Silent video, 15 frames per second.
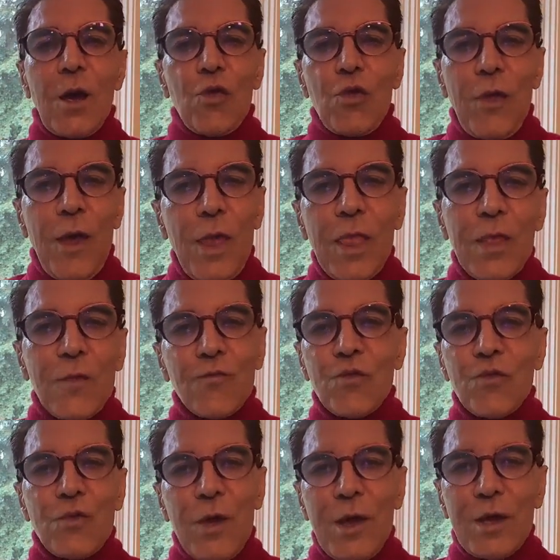
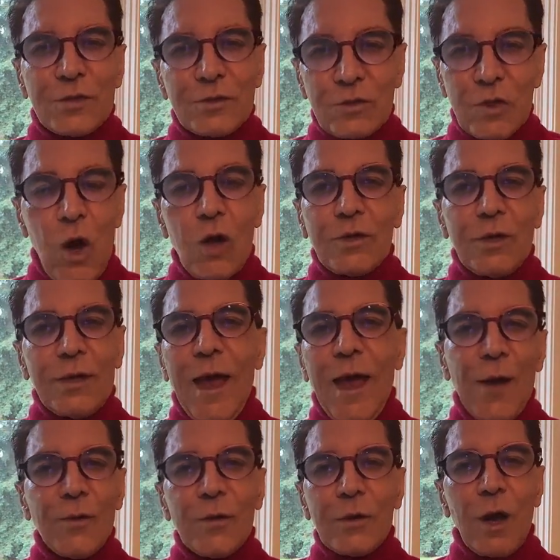Then they started
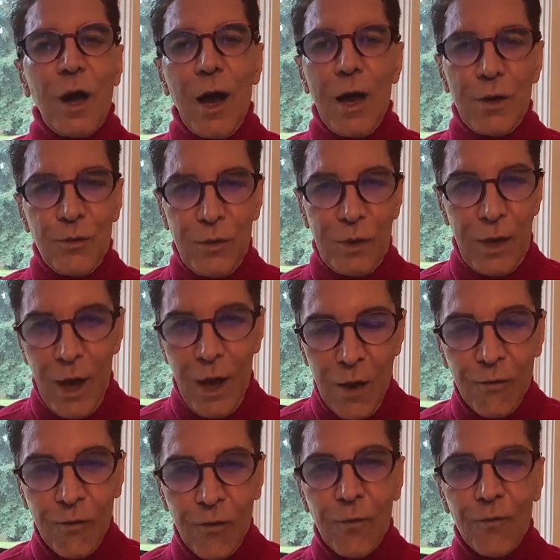having
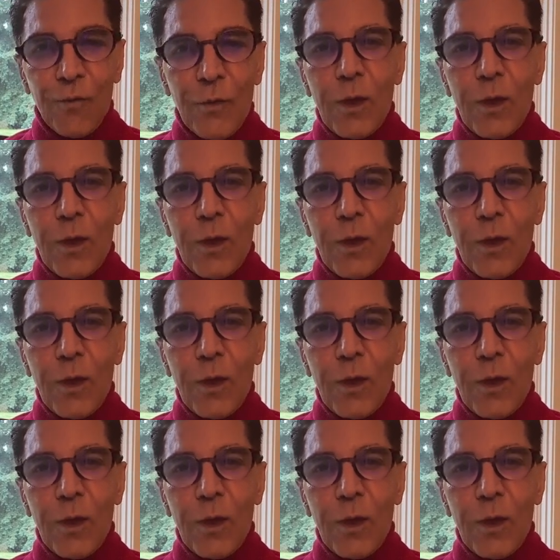IVF.